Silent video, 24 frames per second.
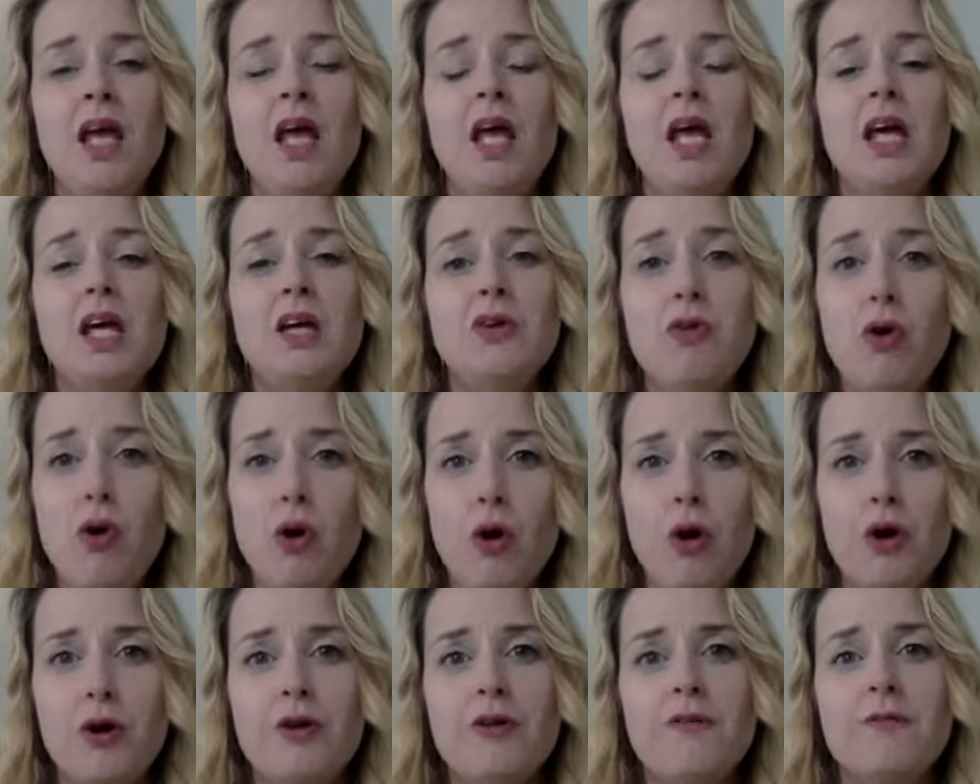In
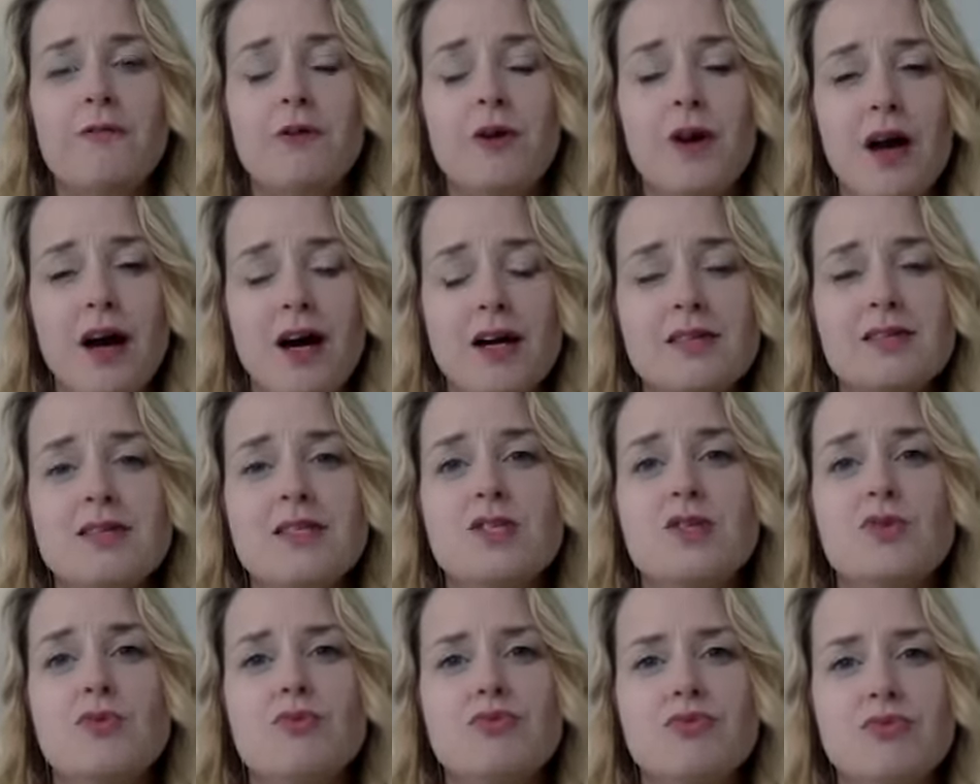order for us
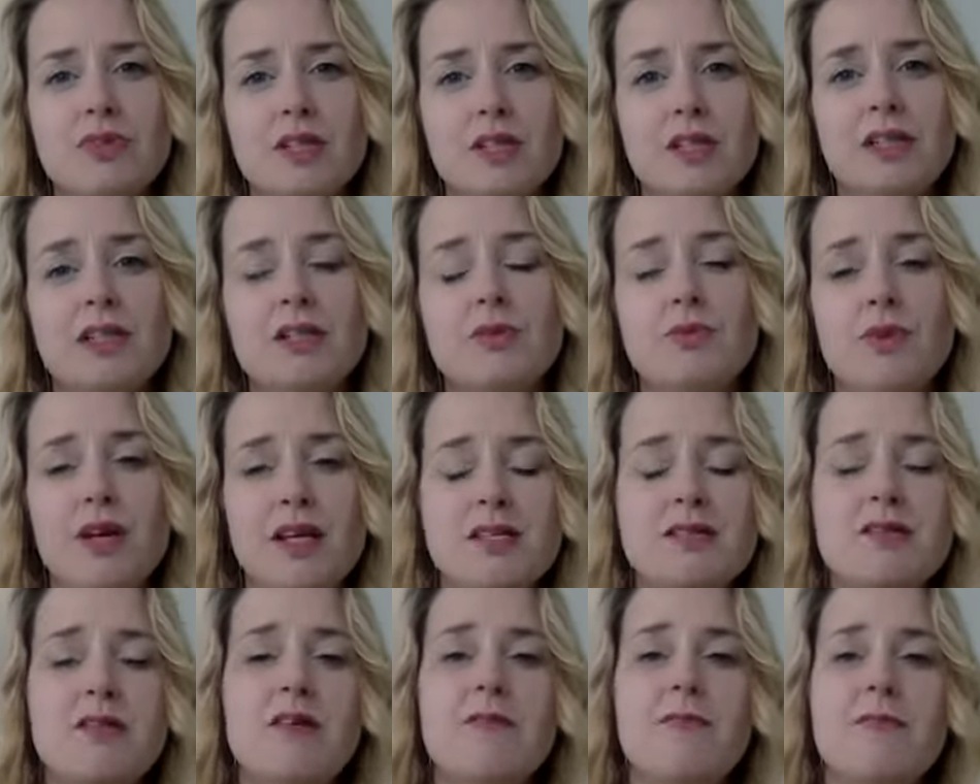to really
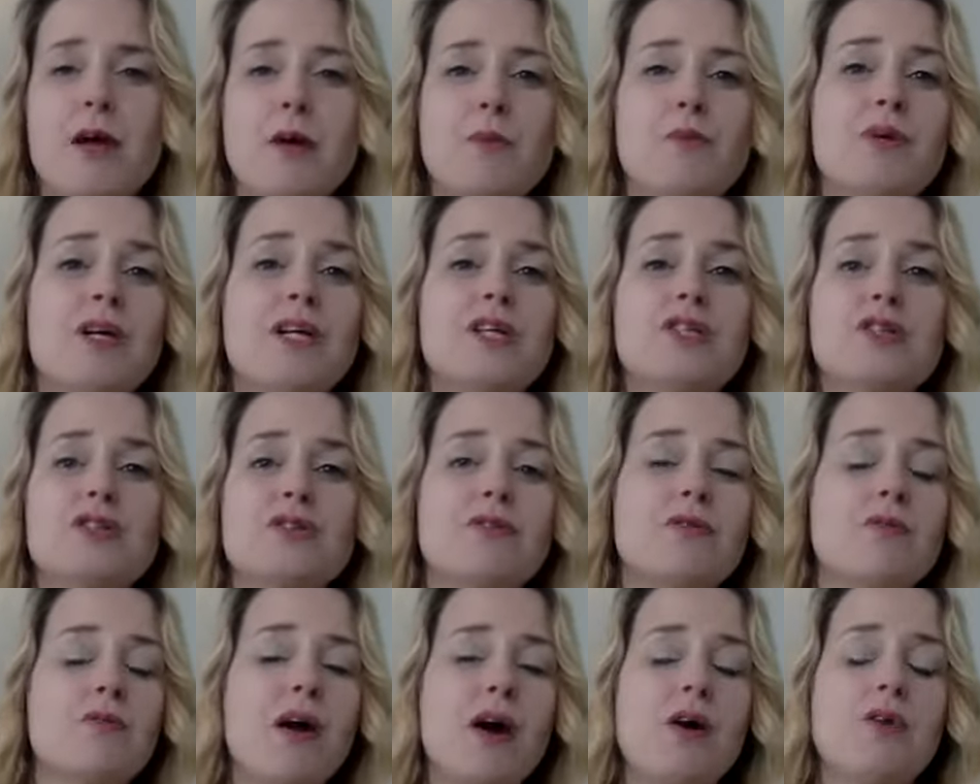raise our vibration
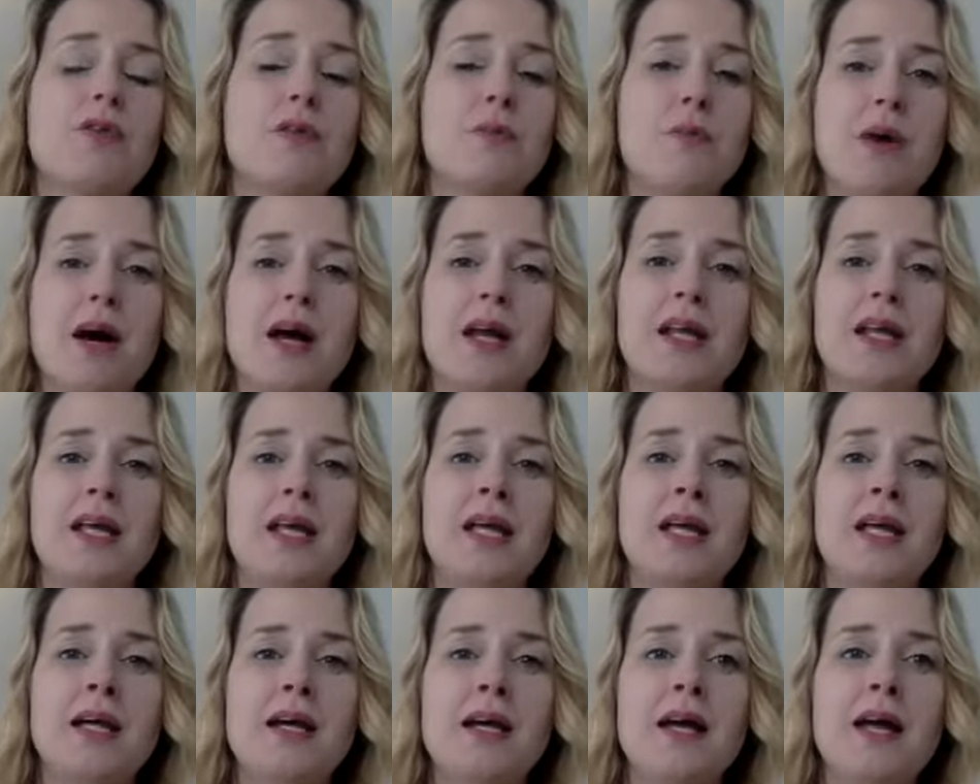around
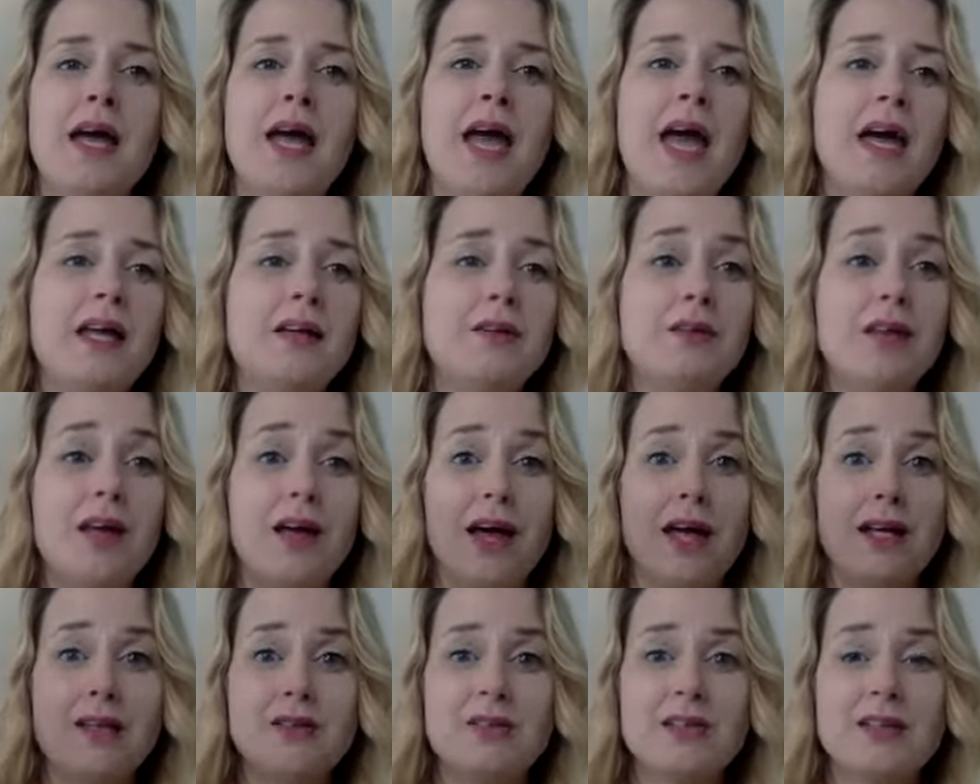money
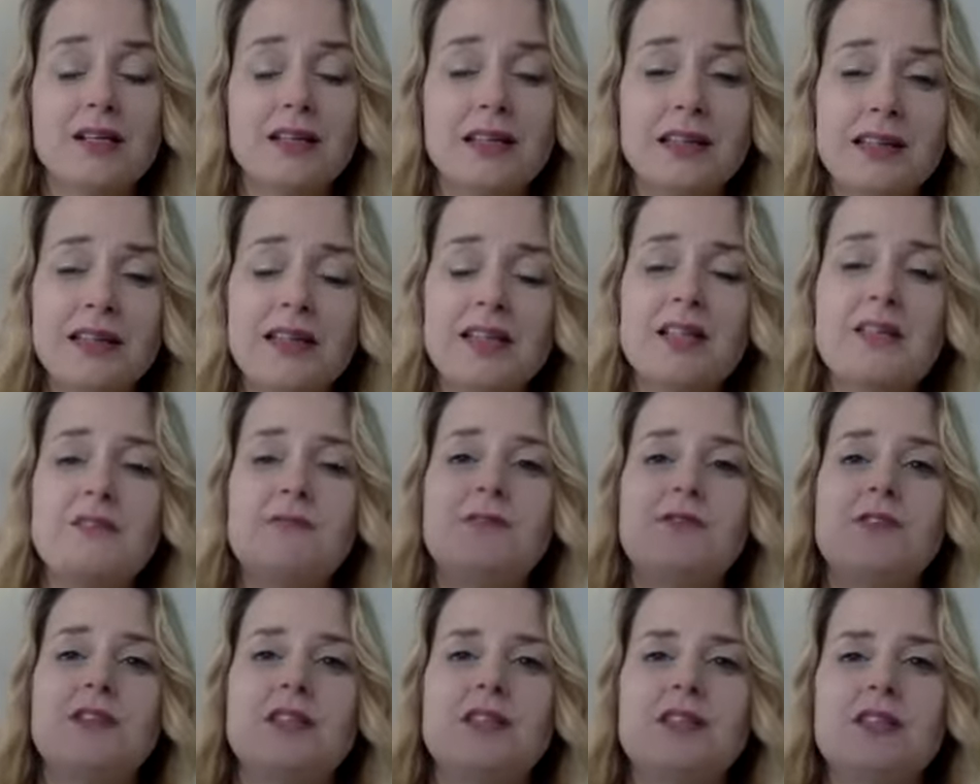and
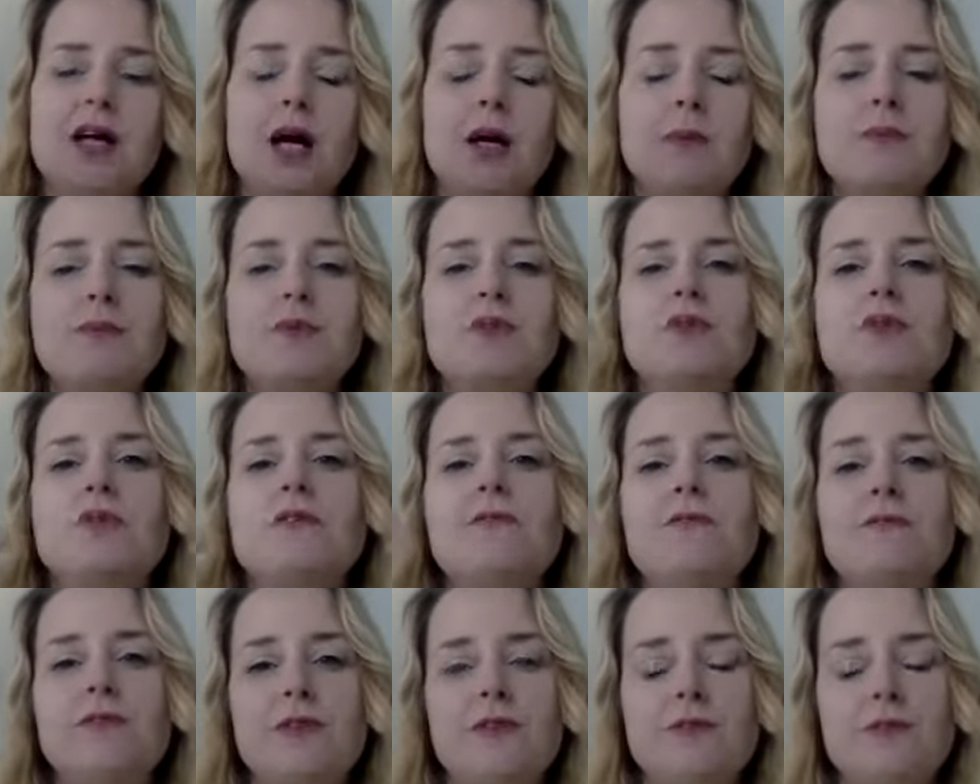lift it up to the
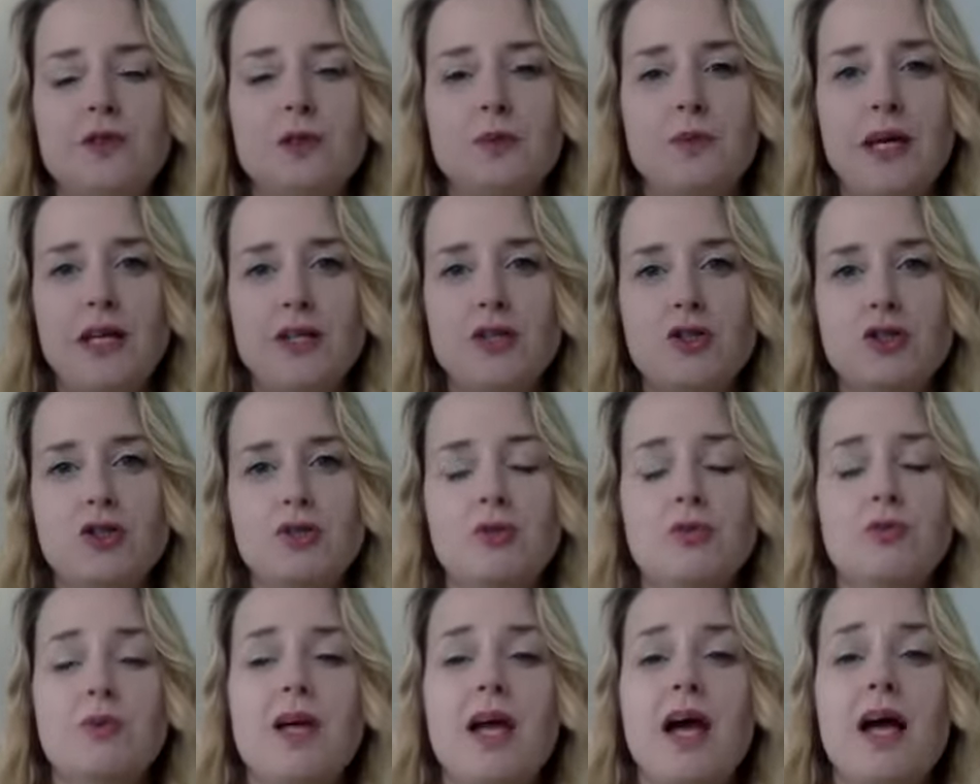fifth
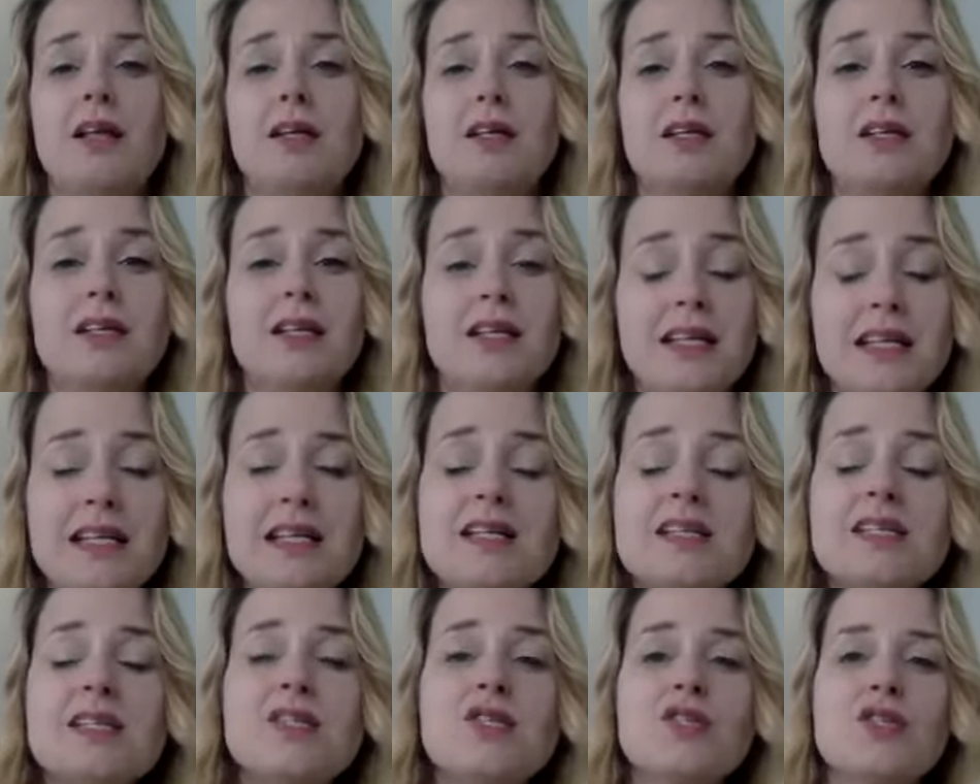dimensional reality
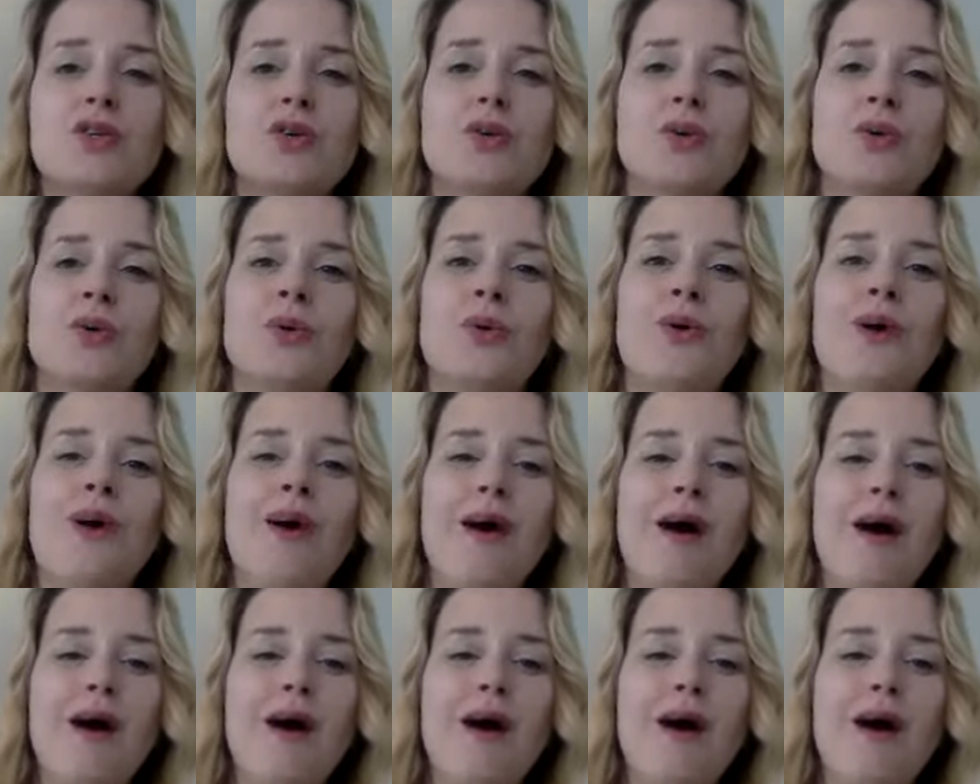is to